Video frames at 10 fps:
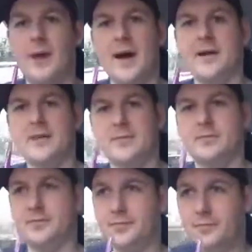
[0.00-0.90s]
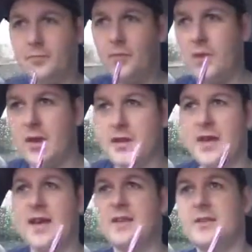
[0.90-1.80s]
Bananas,
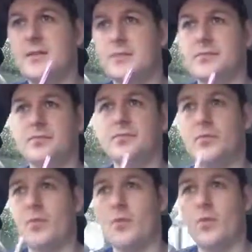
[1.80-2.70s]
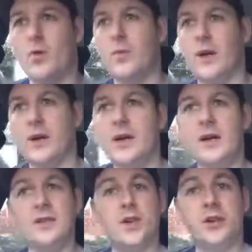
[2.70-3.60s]
dates. Well,
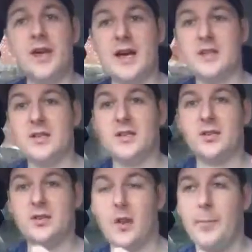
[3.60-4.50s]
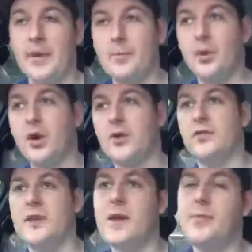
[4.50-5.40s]
it's not dates, it's just a big block
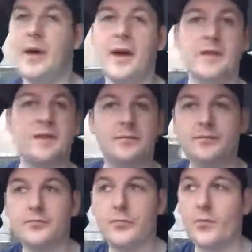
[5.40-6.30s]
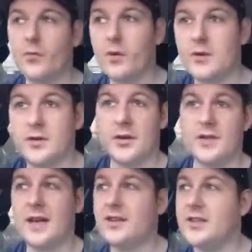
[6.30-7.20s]
of date paste. So
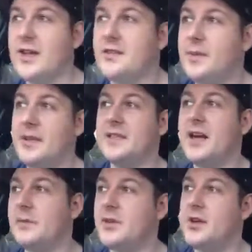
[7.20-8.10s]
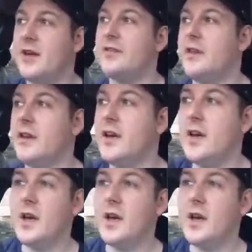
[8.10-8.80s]
it actually saves a bit of time. You don't have to